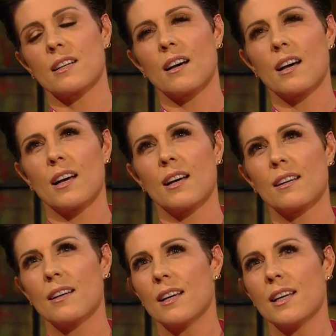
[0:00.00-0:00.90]
and,
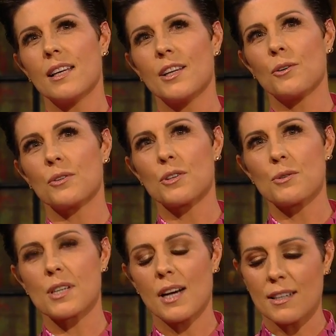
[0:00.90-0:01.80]

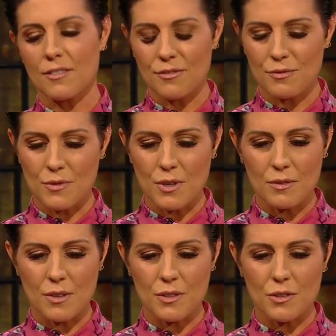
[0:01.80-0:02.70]
those kind of
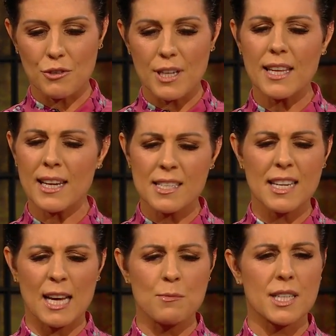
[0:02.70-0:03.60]
three things
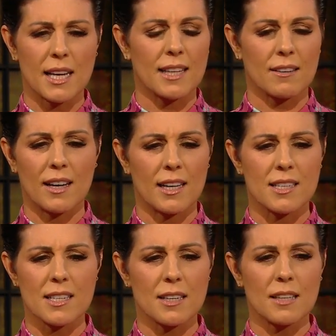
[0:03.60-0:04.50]
came together,
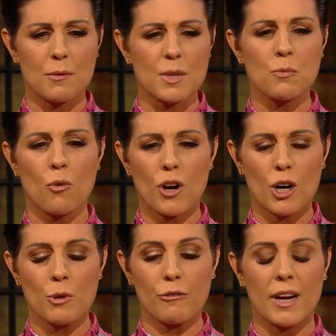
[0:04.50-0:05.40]
and it was more
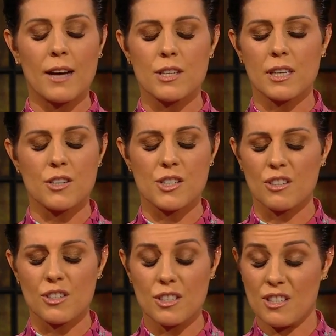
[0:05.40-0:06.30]
her moving out, and I just
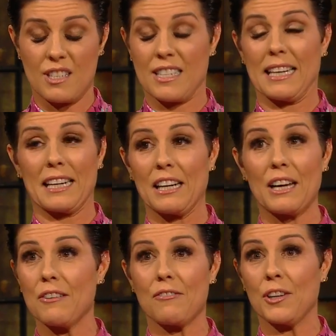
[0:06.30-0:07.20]
thought, you just need to get a
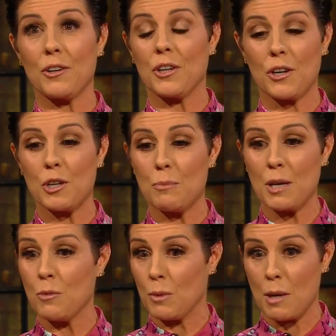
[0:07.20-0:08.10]
life, you know, you're not going to
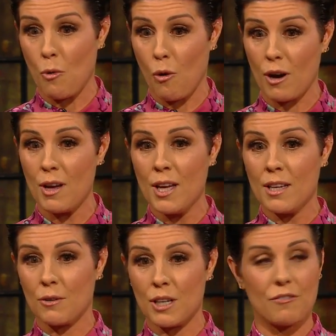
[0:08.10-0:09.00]
be a mum anymore.
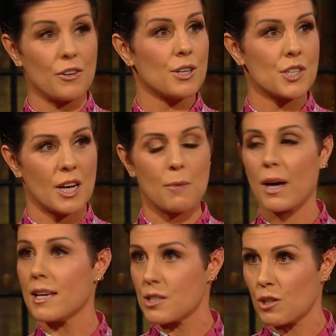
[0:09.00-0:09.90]
In a few years' time,
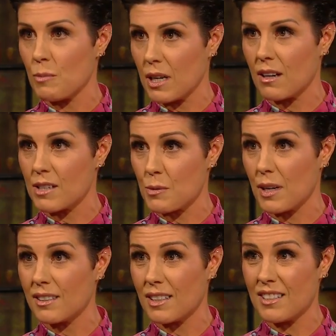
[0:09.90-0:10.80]
Mikey's going to be gone as
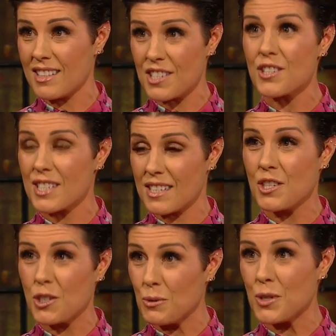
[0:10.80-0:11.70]
well. You need to just
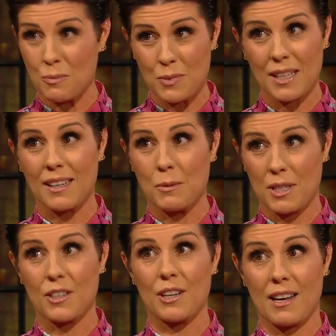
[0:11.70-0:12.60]
do something
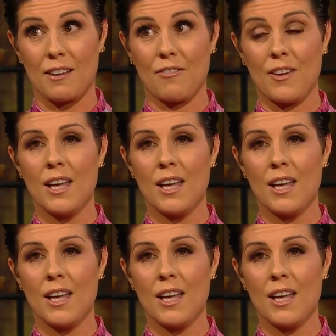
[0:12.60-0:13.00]
with your life.